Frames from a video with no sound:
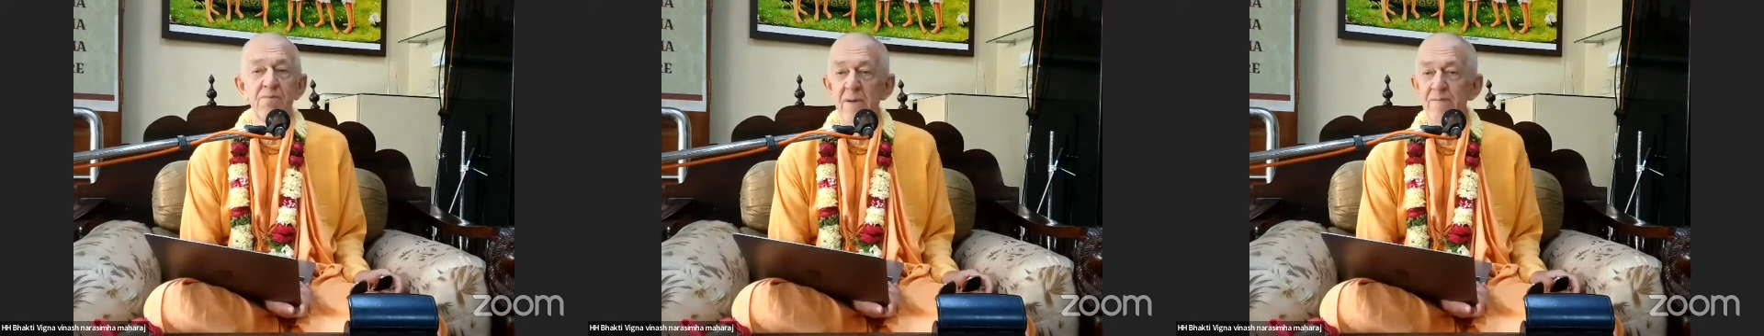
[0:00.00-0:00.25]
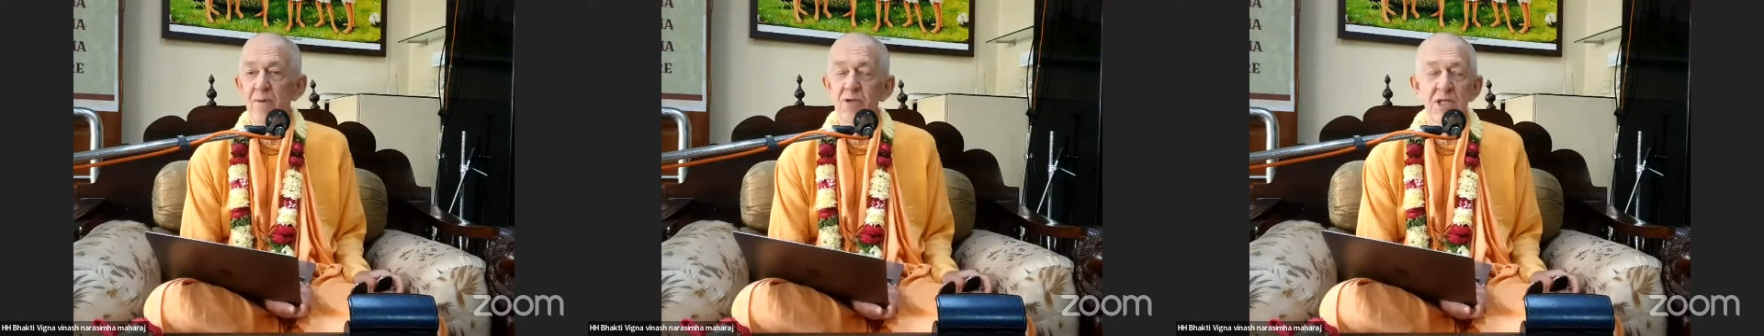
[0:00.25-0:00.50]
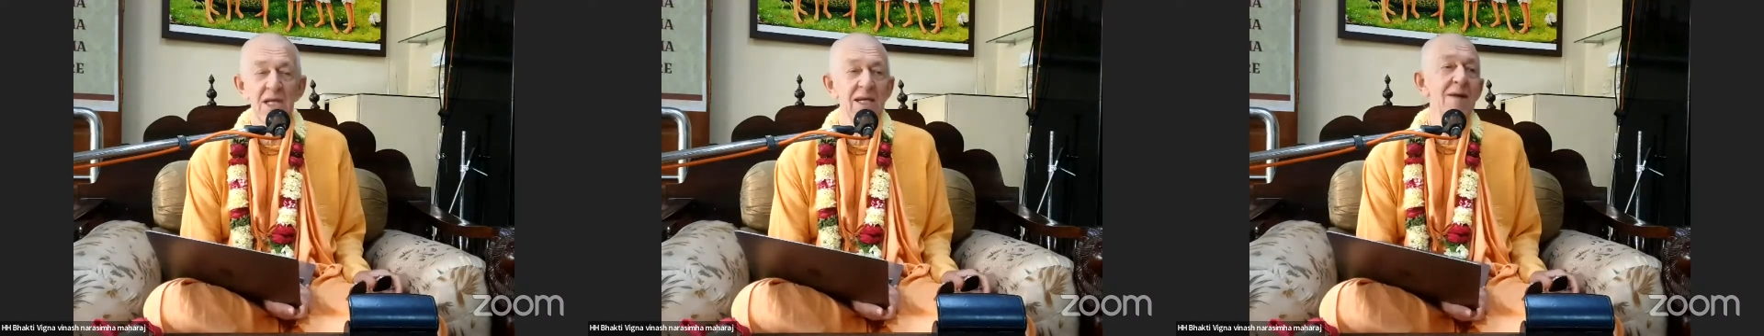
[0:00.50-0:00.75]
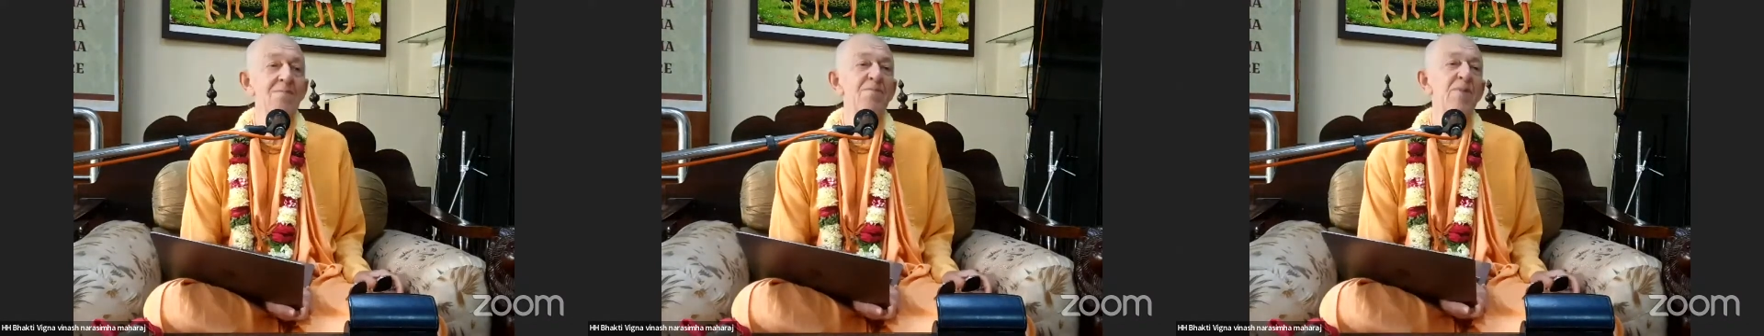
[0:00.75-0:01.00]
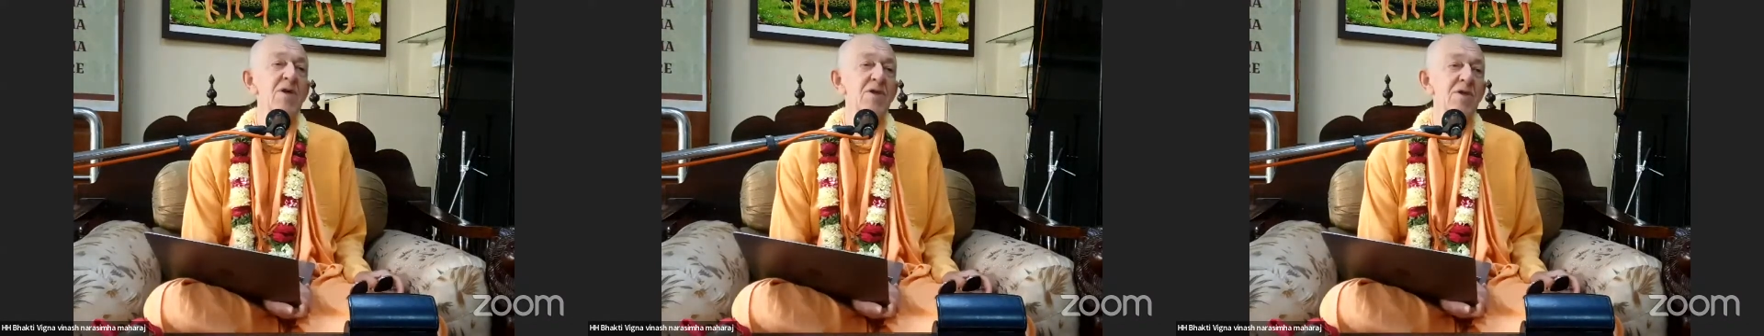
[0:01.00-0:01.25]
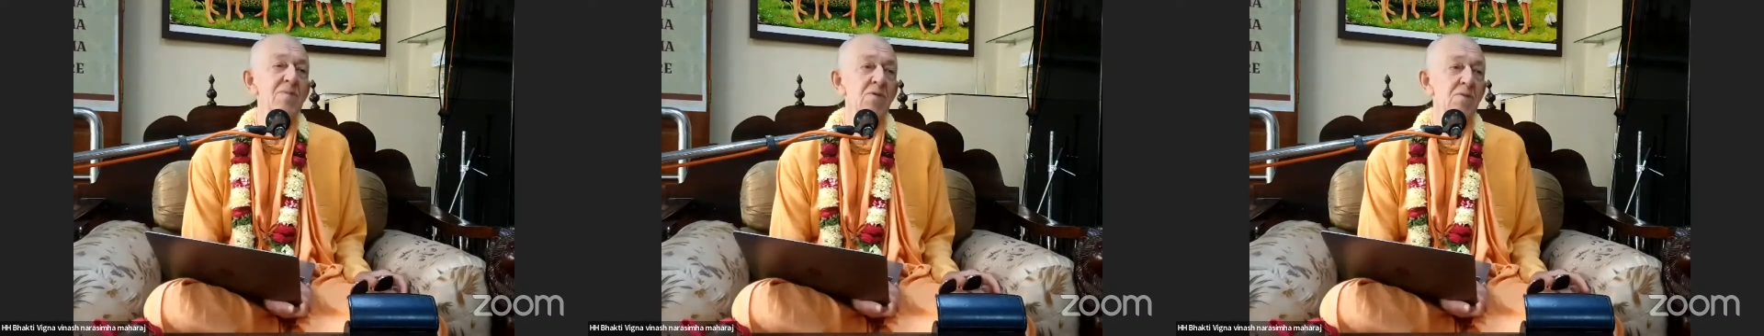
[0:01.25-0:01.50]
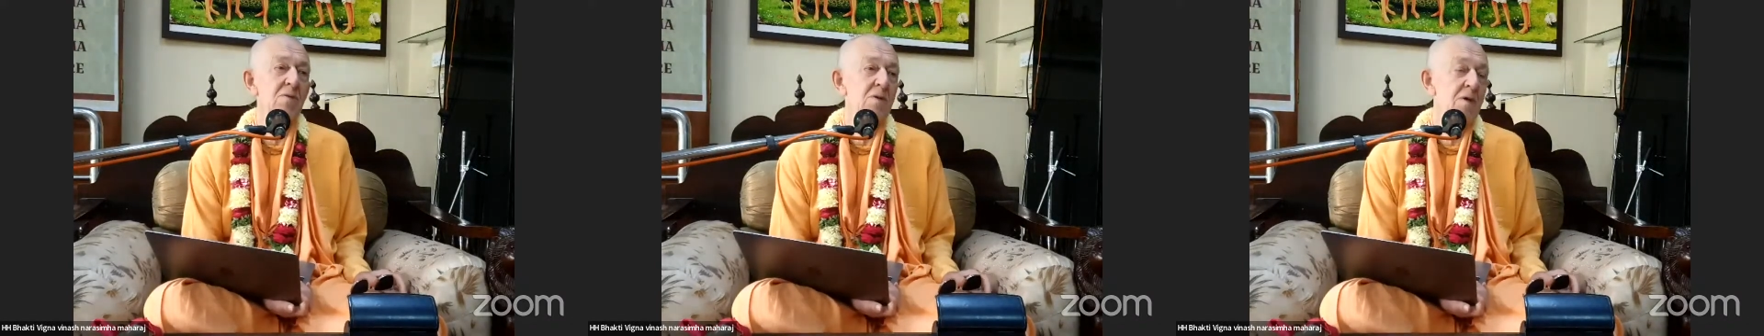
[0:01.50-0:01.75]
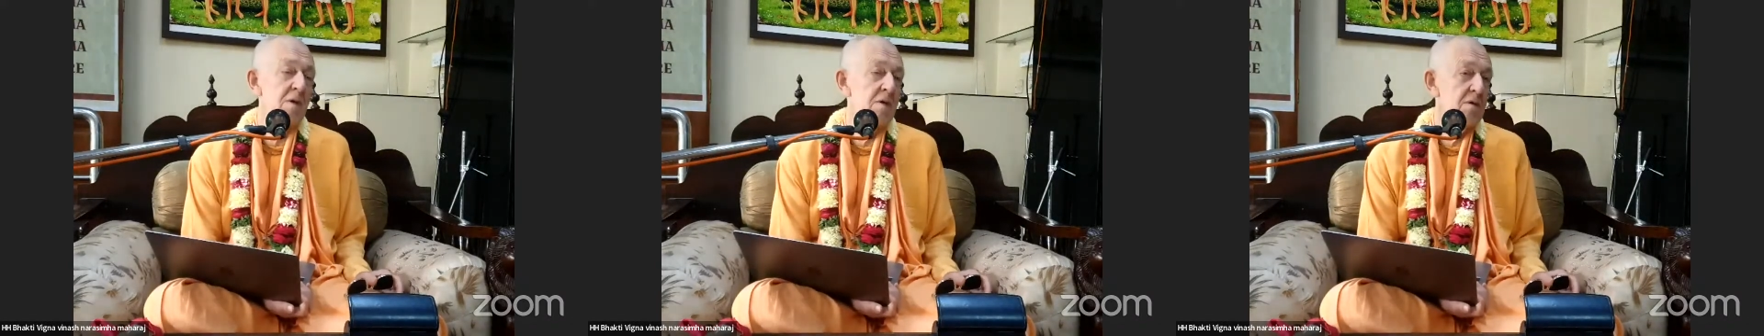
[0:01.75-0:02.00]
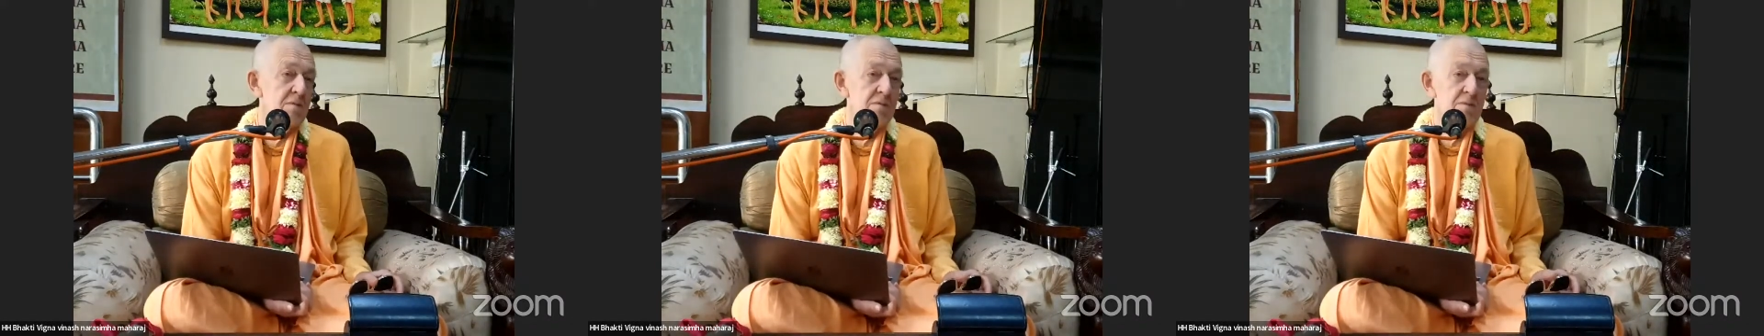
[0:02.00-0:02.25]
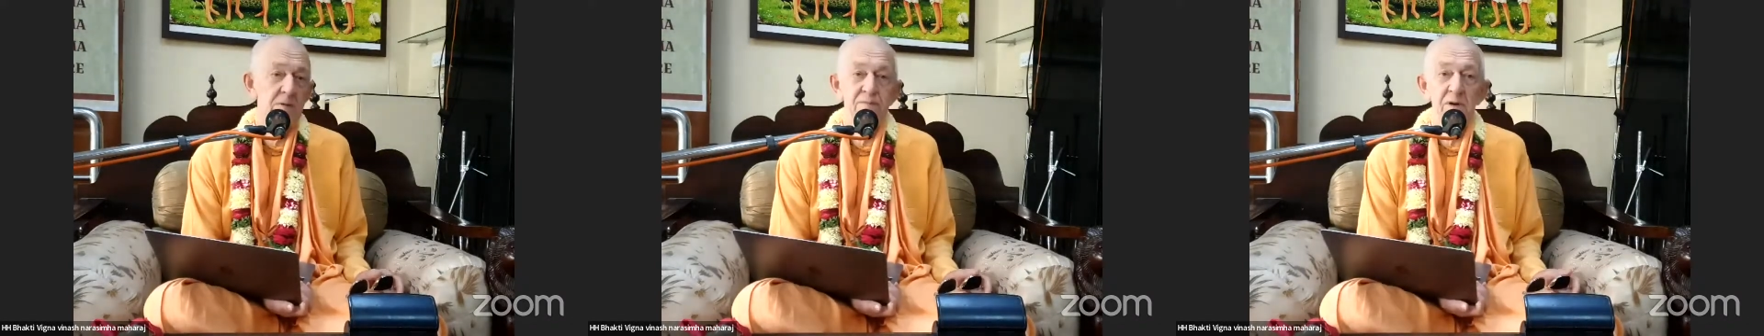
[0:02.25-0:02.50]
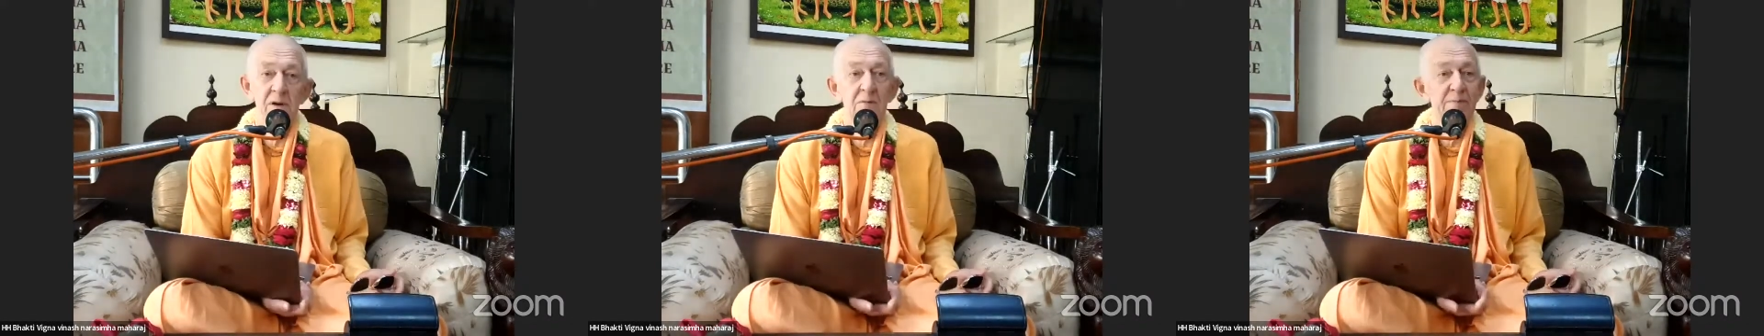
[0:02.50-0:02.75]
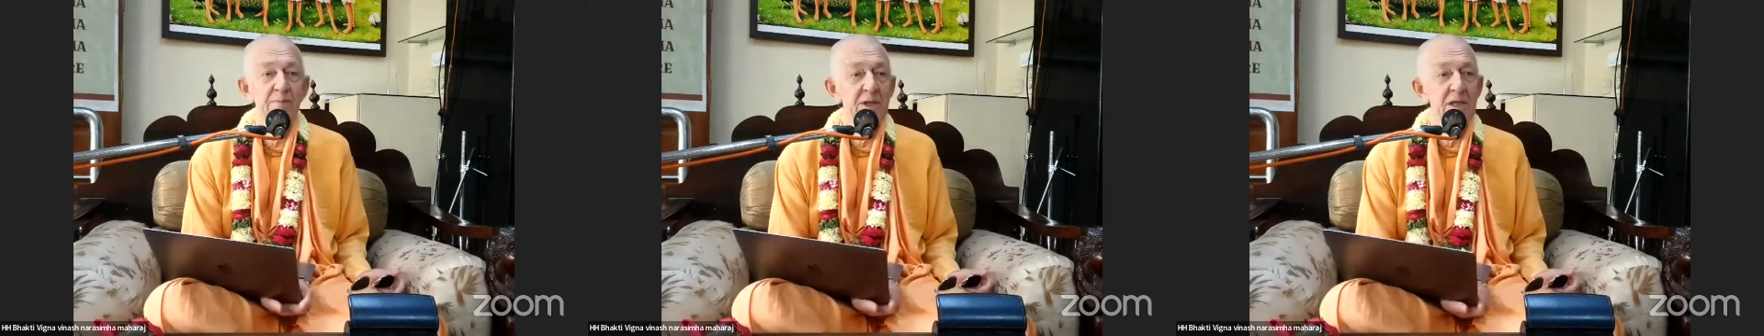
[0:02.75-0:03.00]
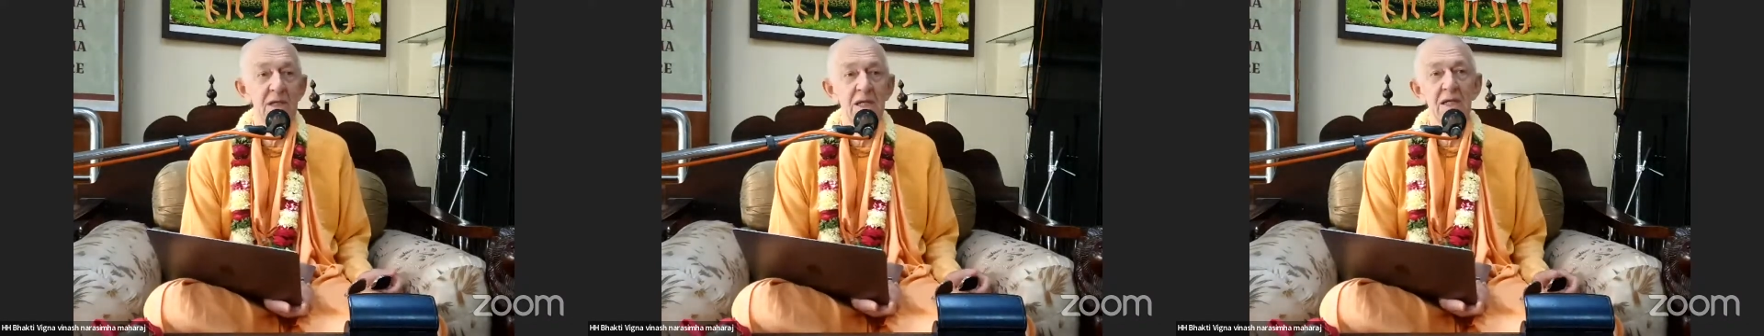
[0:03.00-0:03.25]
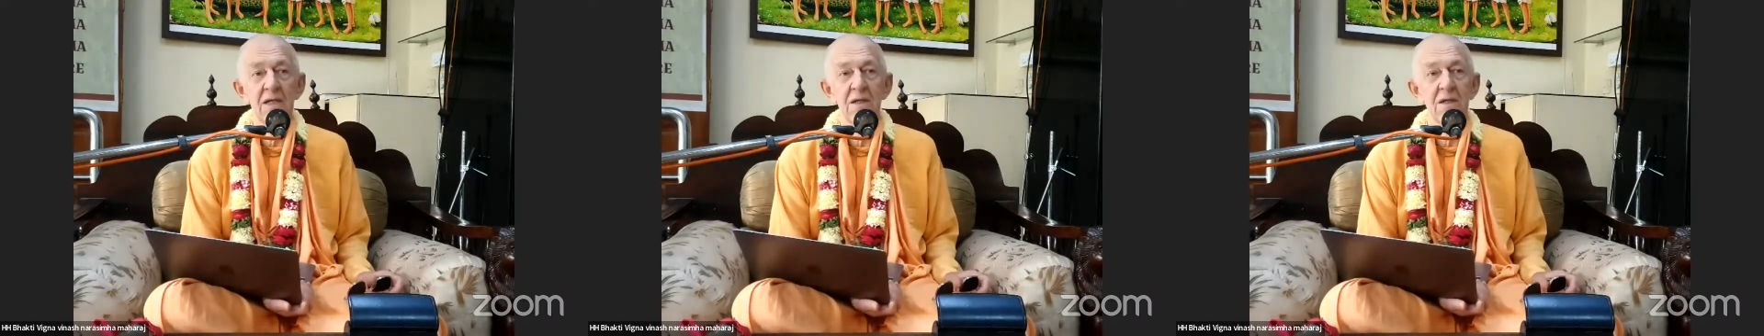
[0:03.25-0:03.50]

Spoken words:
People said impossible, but Prabhupada did it.